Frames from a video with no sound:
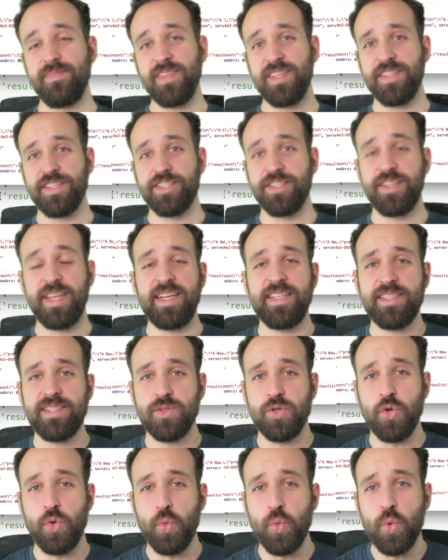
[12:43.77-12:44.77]
So that's
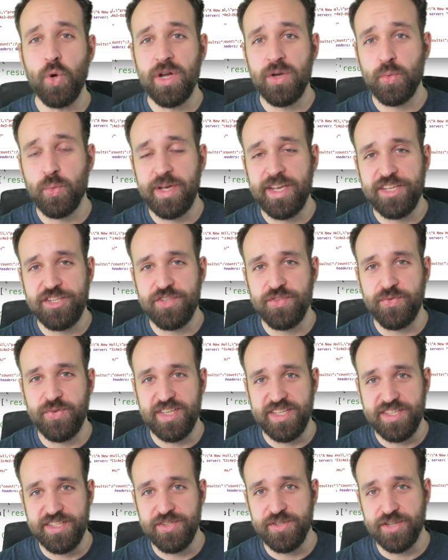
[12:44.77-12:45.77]
one way to
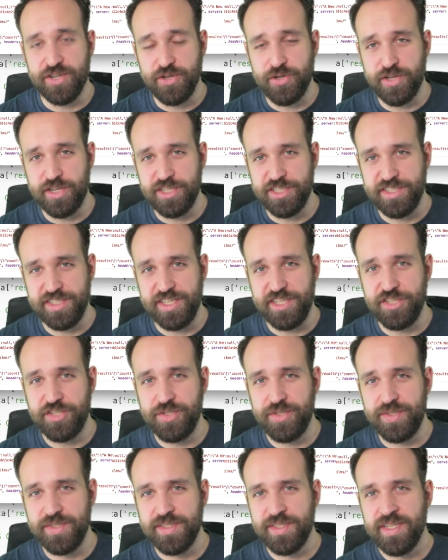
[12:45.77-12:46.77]
fix your CORS
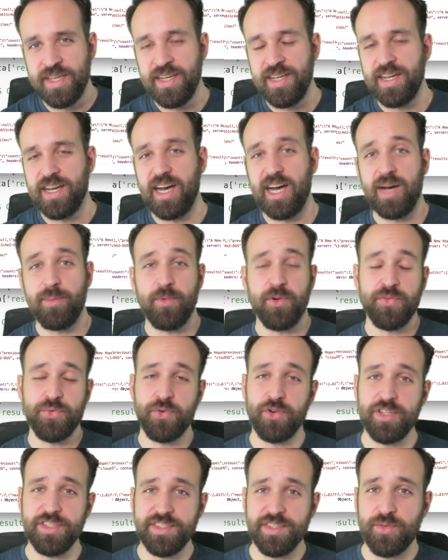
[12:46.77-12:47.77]
issues. Um, of
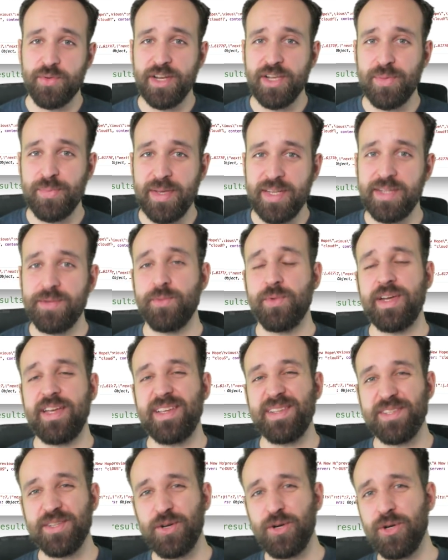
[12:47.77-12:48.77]
course, the recommended way
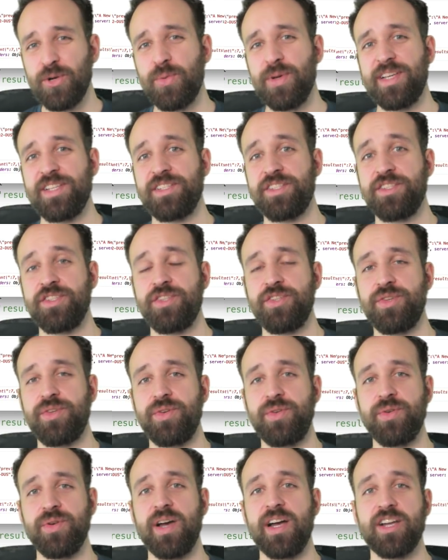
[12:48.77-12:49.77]
is always
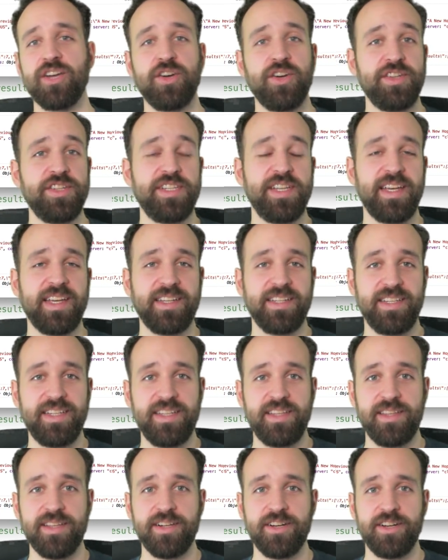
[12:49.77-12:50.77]
to uh, contact
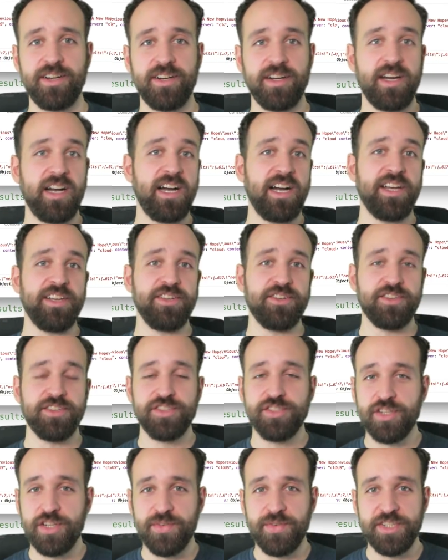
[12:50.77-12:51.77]
either uh, your
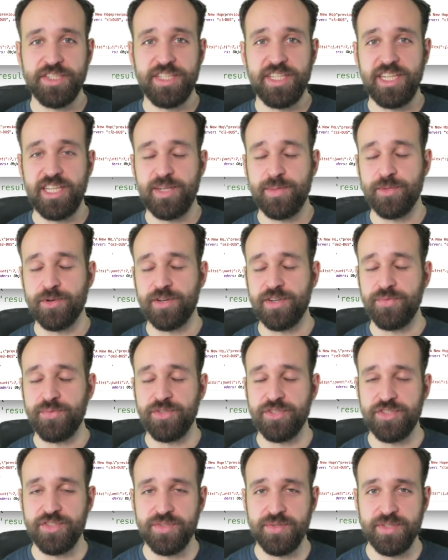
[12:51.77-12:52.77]
server team or if
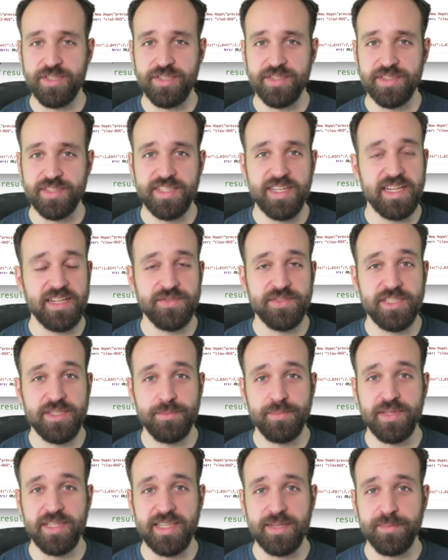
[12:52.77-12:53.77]
you do it yourself,
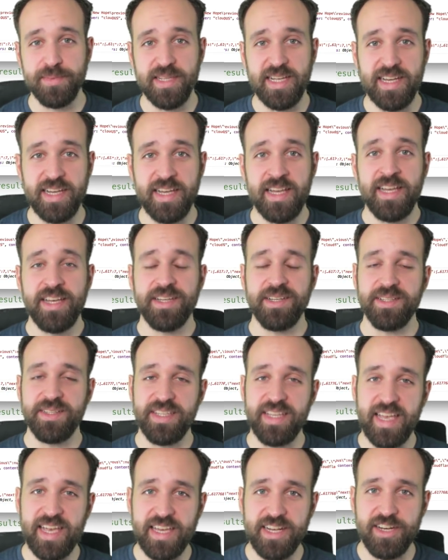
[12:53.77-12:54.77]
simply apply
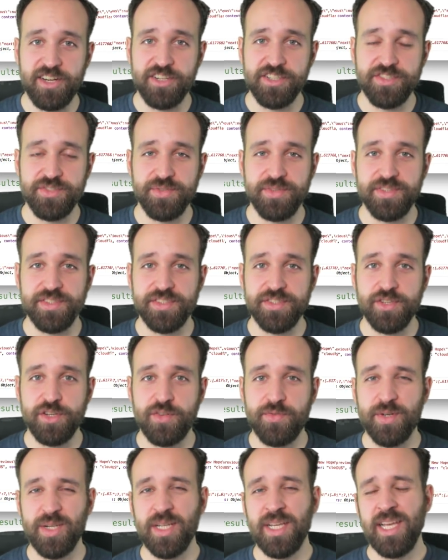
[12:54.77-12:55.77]
the headers to your
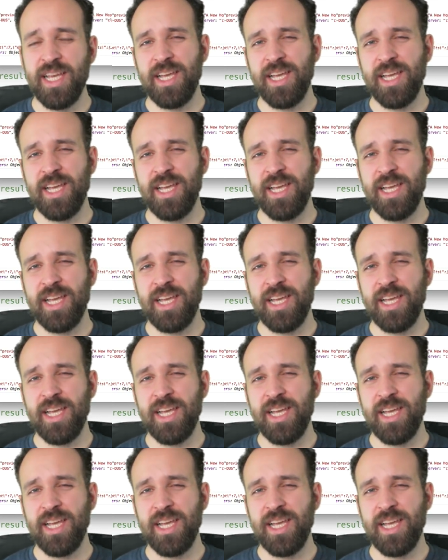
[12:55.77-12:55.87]
server.